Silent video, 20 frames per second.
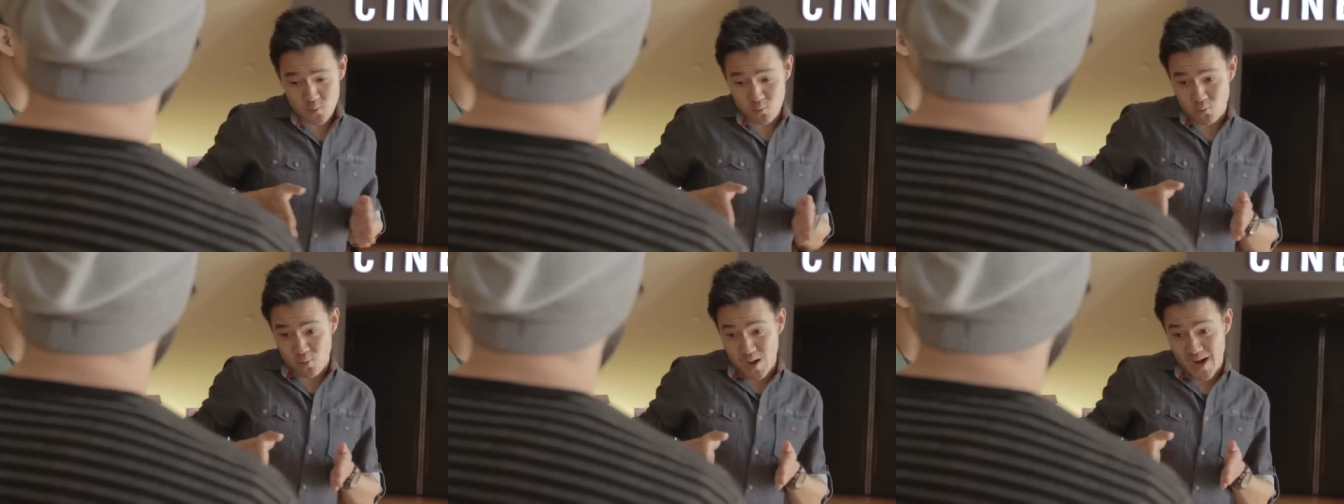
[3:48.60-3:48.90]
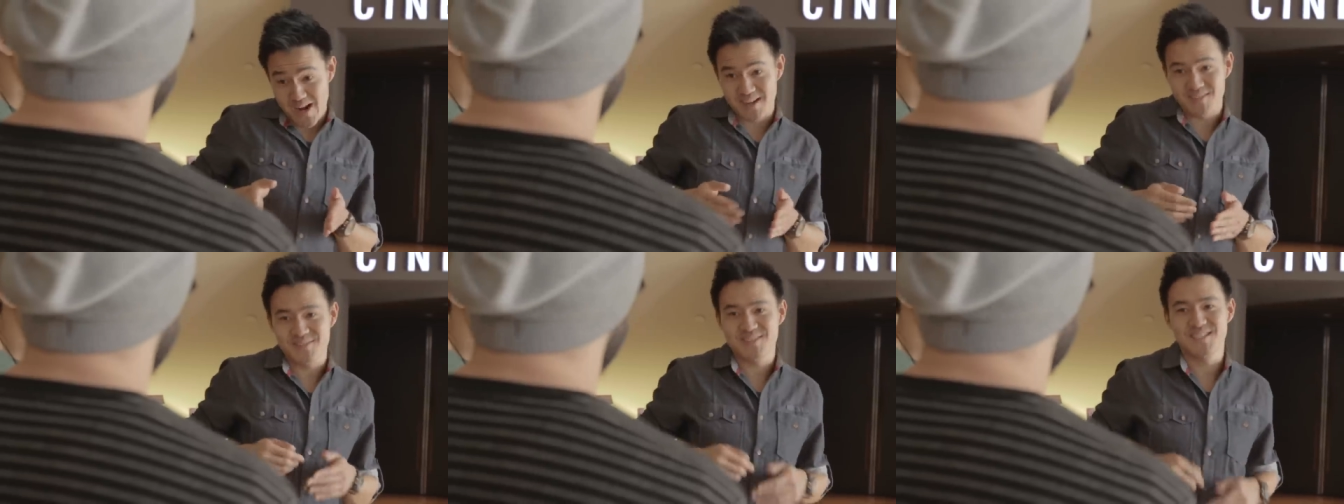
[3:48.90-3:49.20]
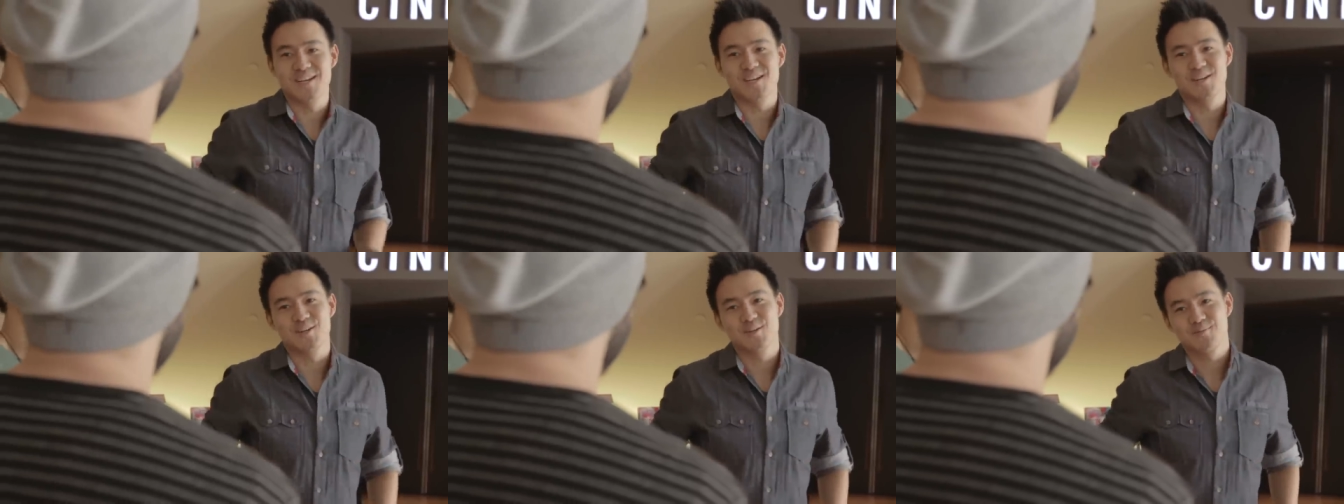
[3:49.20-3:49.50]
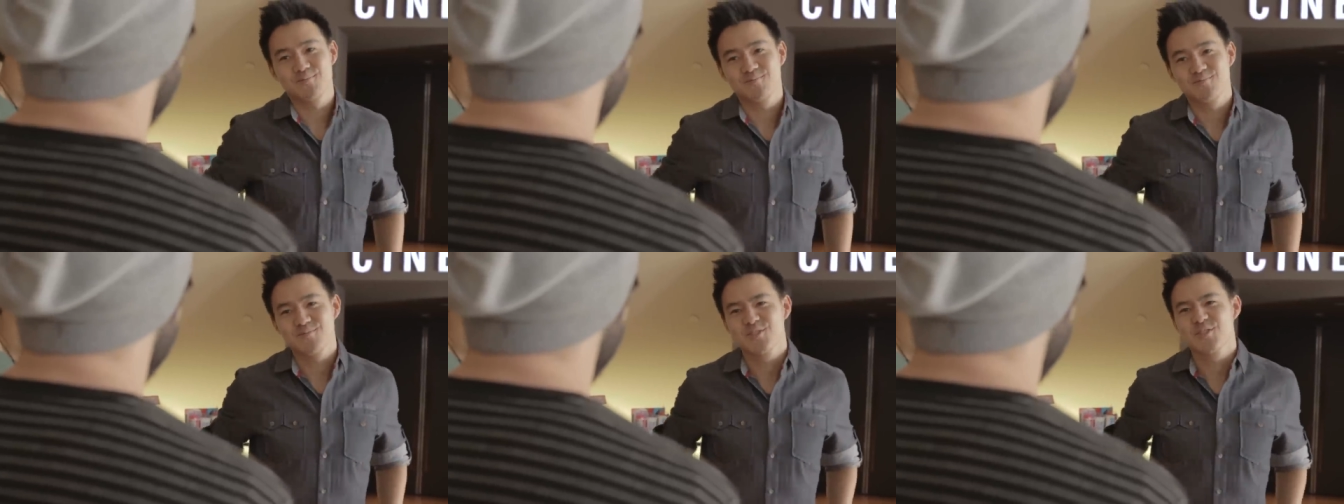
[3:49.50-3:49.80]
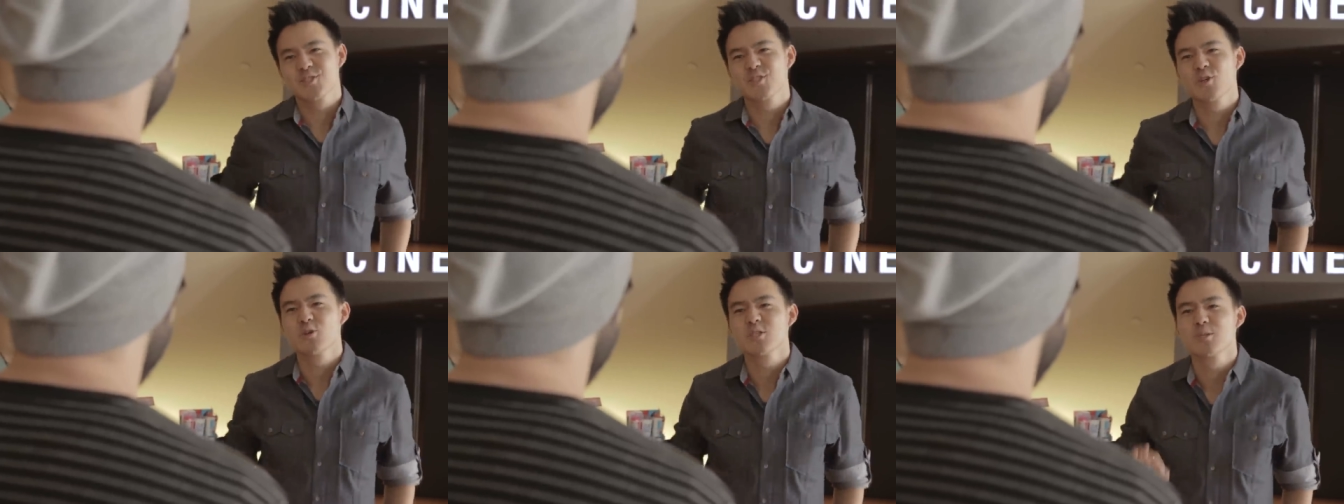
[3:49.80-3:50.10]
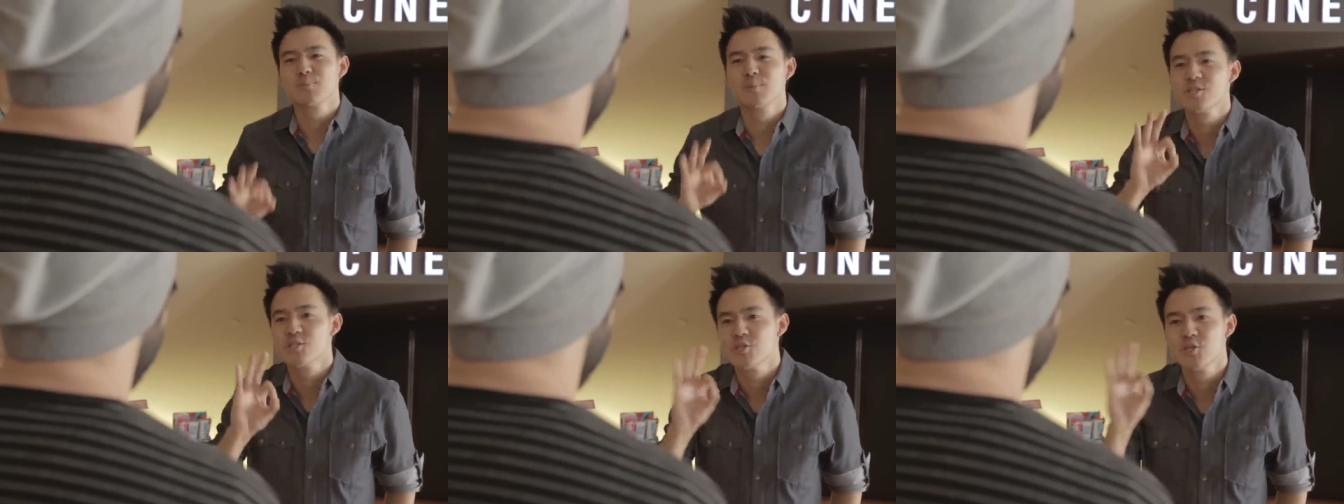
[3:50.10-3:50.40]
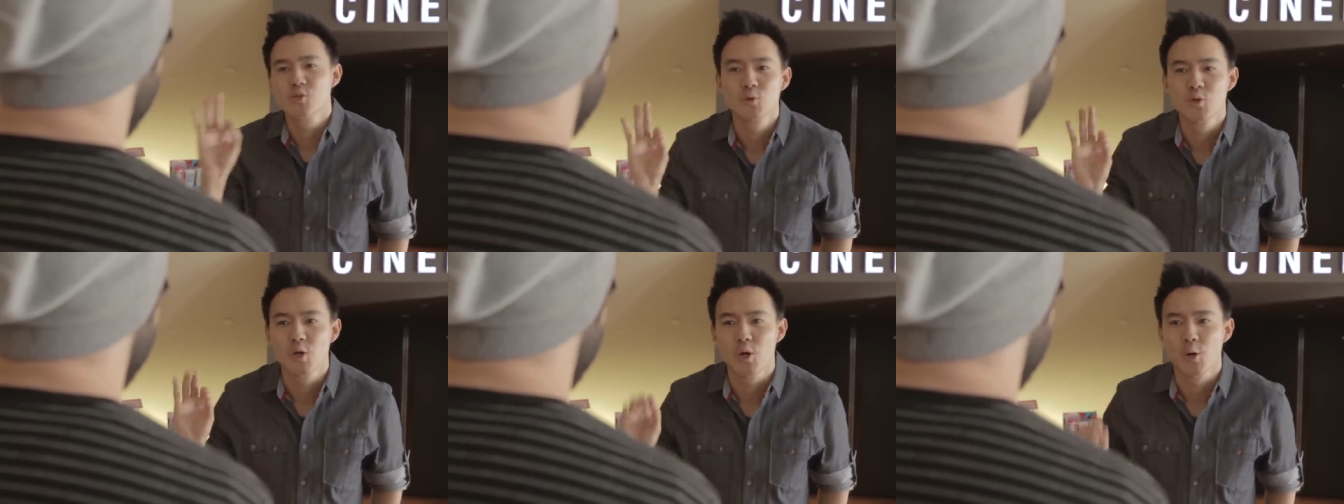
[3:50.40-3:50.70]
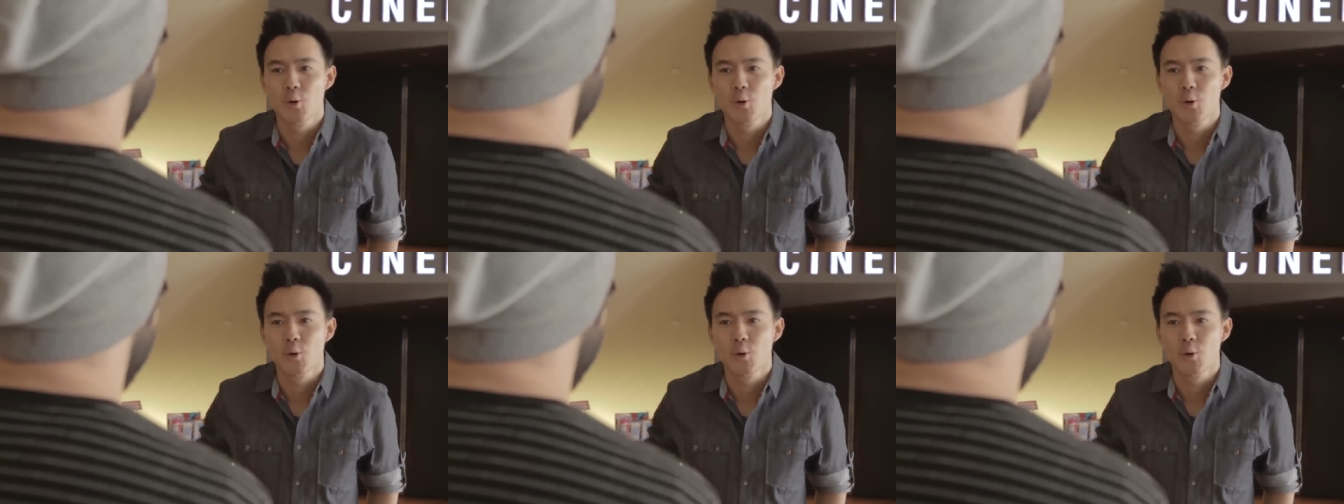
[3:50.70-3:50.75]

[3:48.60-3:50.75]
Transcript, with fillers: to the right of center. Show as much you